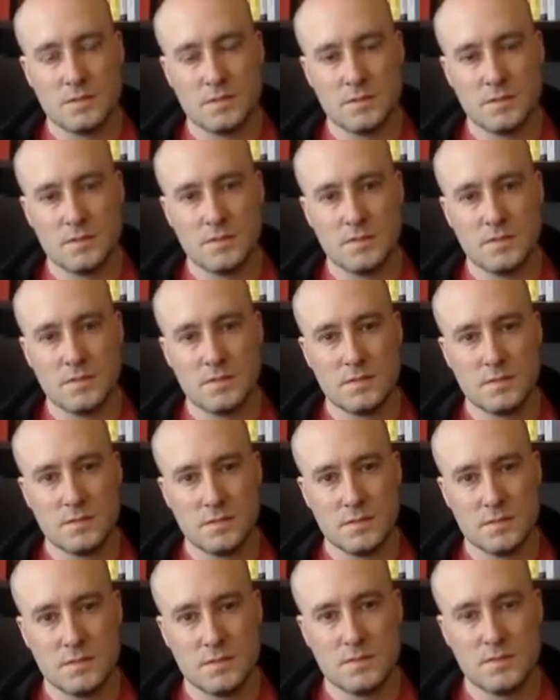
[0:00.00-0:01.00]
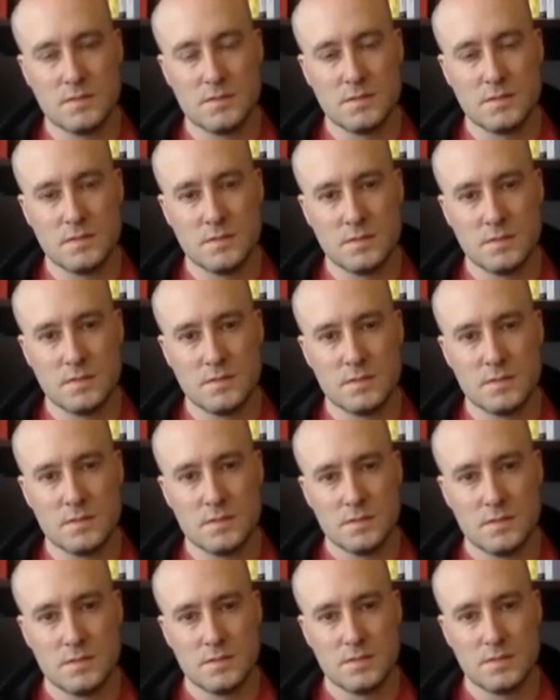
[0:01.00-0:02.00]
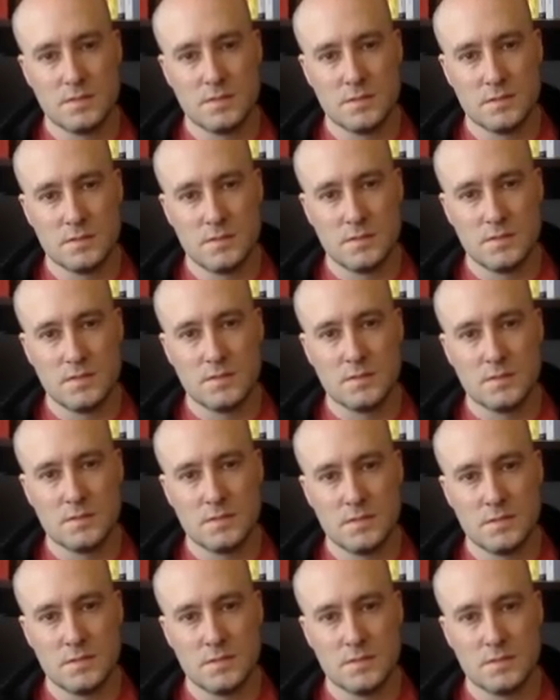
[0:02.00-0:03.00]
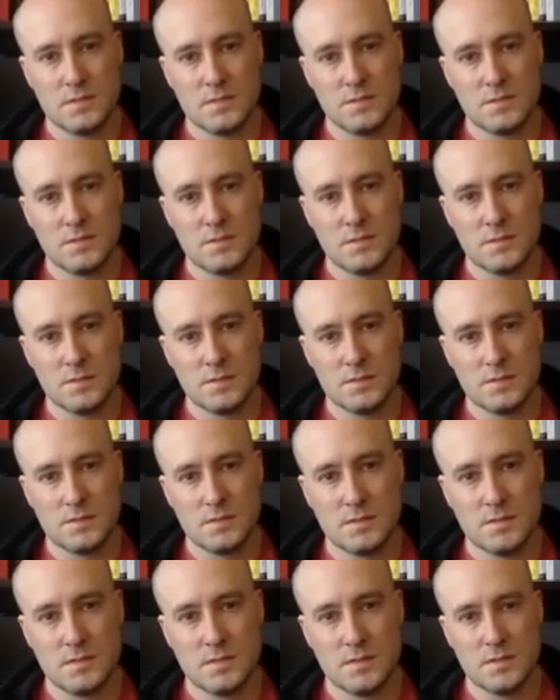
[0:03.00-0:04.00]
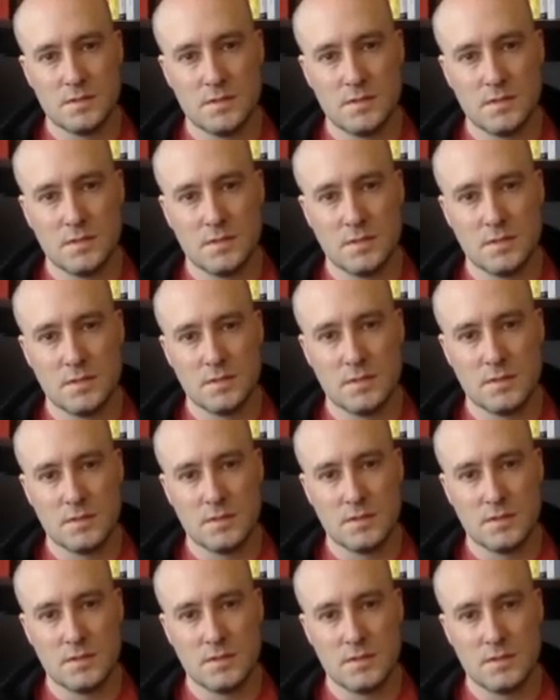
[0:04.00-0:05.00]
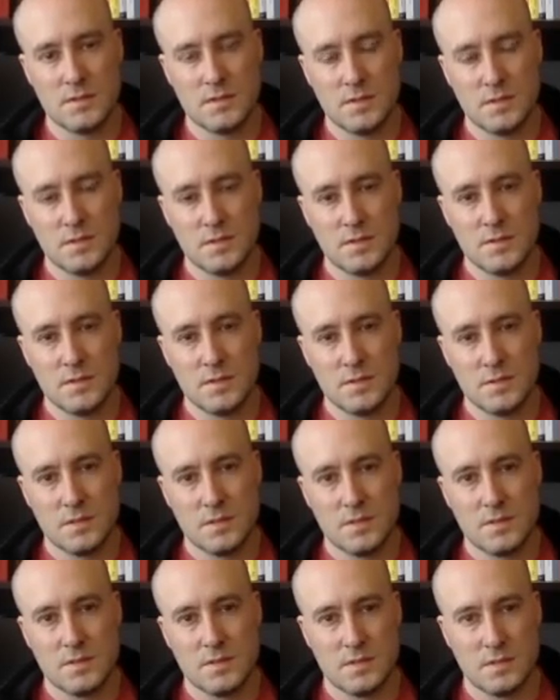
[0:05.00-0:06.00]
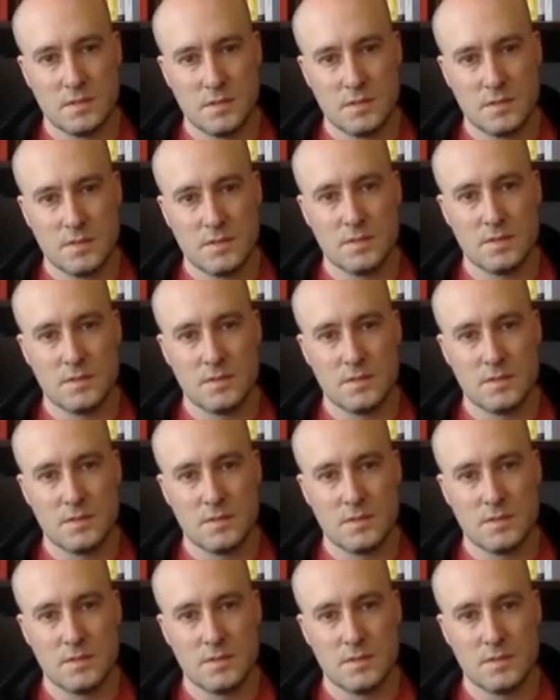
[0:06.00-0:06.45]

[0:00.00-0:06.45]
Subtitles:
(not speaking)